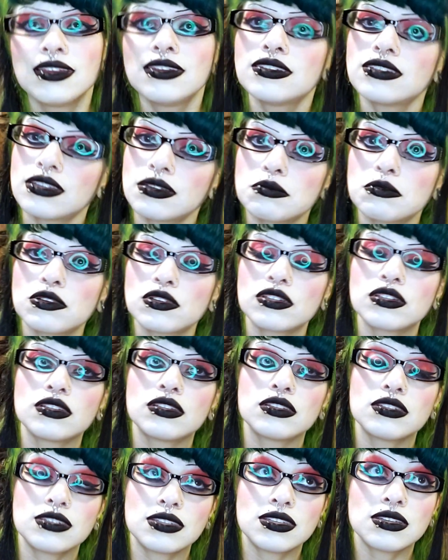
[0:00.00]
Similar,
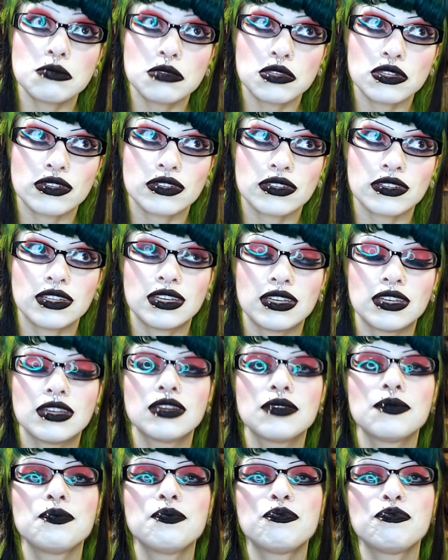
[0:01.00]

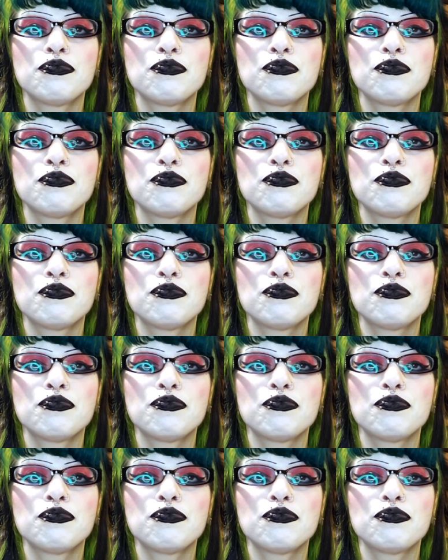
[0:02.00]
similarly